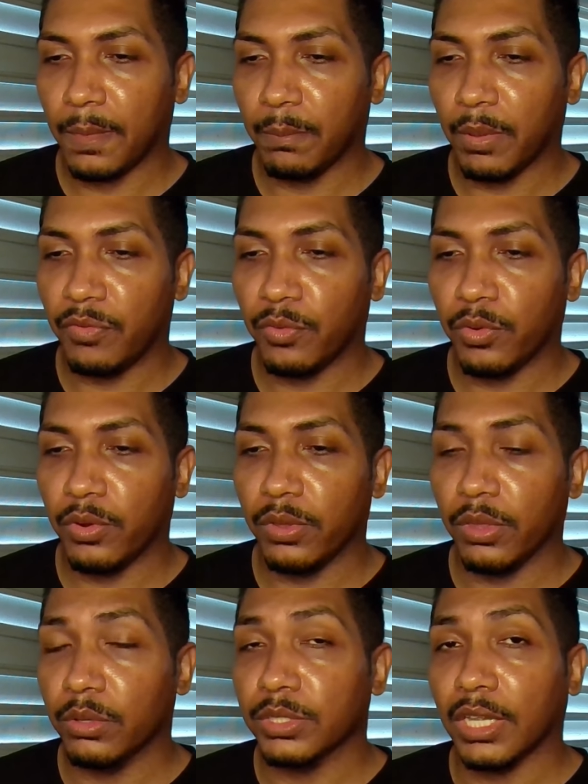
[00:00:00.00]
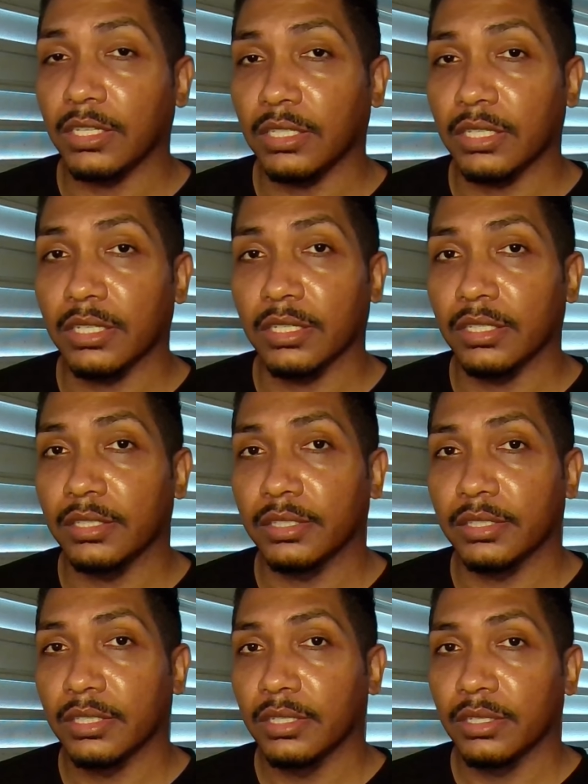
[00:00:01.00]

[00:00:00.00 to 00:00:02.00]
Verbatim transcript: before those ideas